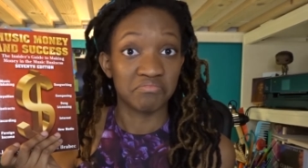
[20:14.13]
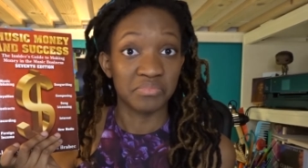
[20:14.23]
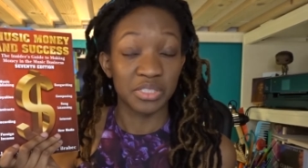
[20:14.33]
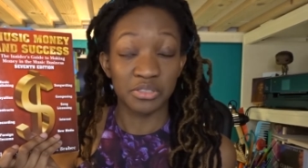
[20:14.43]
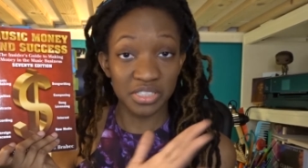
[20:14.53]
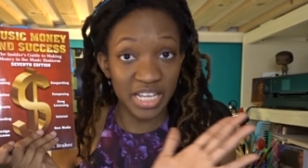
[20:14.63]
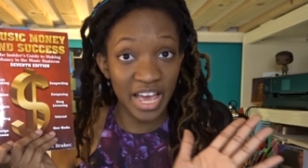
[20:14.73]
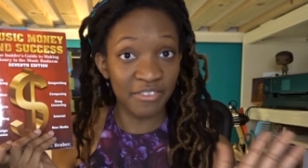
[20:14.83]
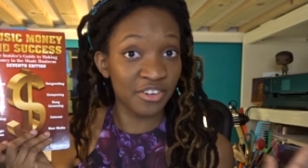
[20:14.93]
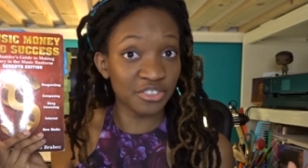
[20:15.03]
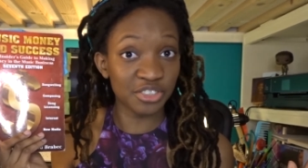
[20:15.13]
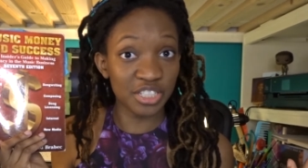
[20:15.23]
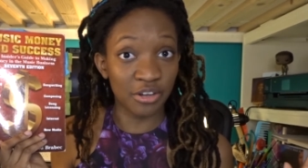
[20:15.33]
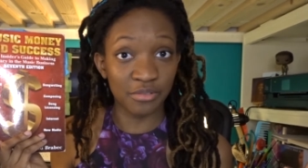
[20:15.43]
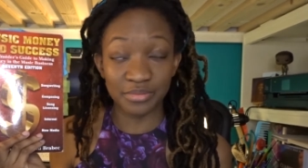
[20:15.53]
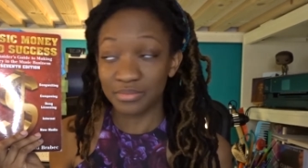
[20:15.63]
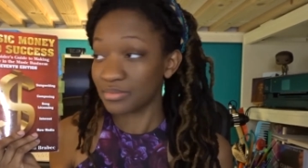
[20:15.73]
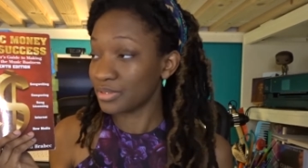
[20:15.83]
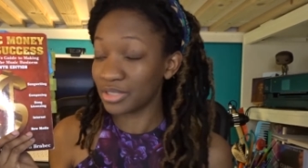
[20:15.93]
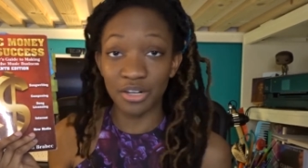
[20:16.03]
So just have it on your shelf.
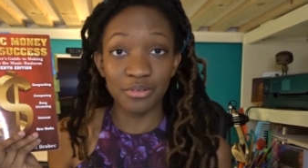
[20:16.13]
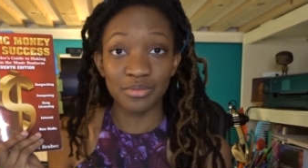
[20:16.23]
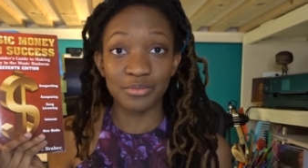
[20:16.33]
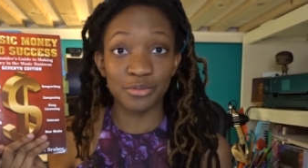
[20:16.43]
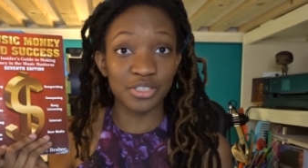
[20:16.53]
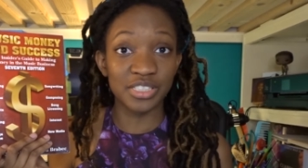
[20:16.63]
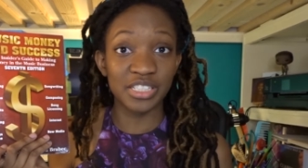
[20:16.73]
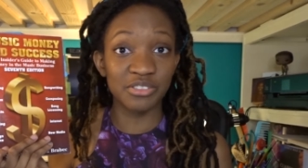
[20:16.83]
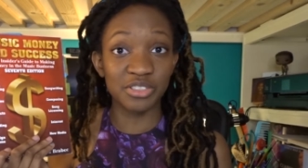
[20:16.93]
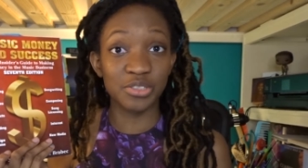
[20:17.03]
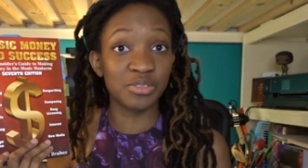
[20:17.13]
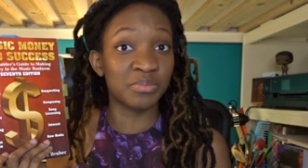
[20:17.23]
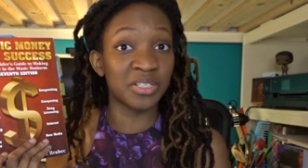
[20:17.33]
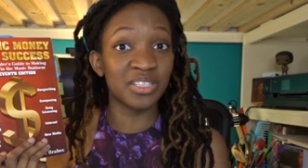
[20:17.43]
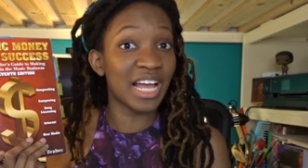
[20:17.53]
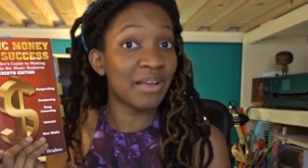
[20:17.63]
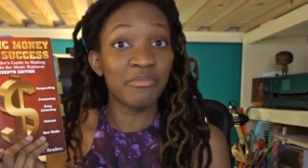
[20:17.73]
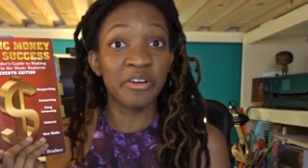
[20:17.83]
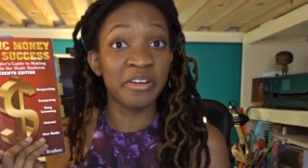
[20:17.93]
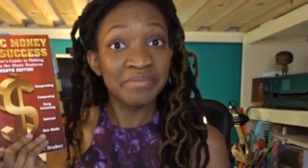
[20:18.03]
You know, worst thing you can do is build a
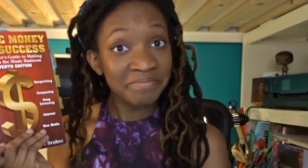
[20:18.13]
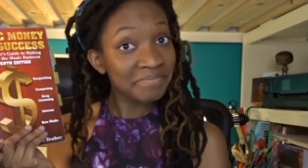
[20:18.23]
library.